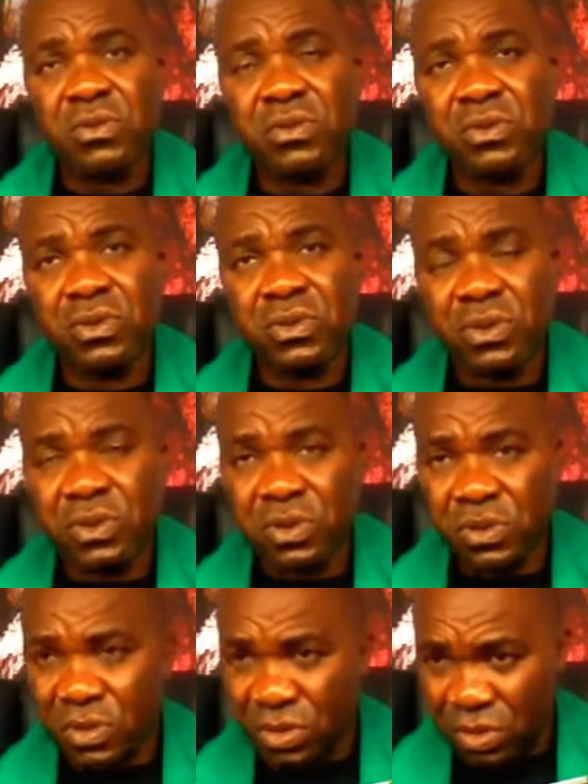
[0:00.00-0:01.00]

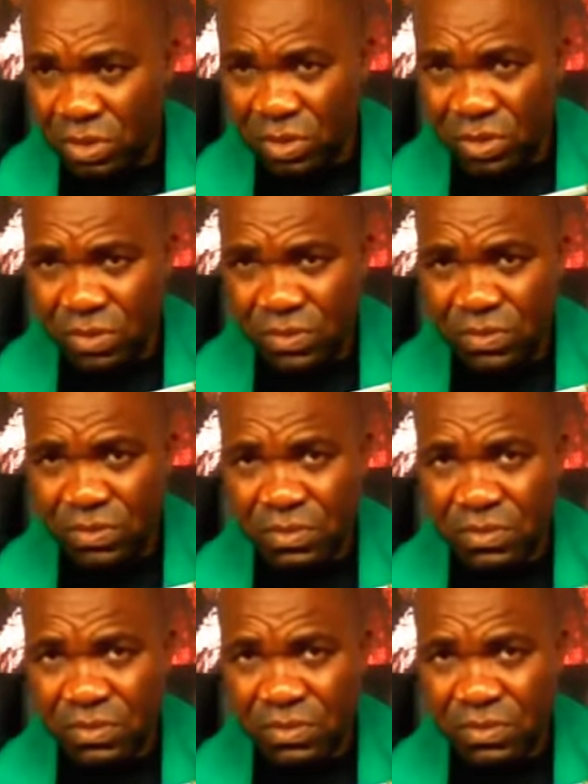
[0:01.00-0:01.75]
Nobody speaks.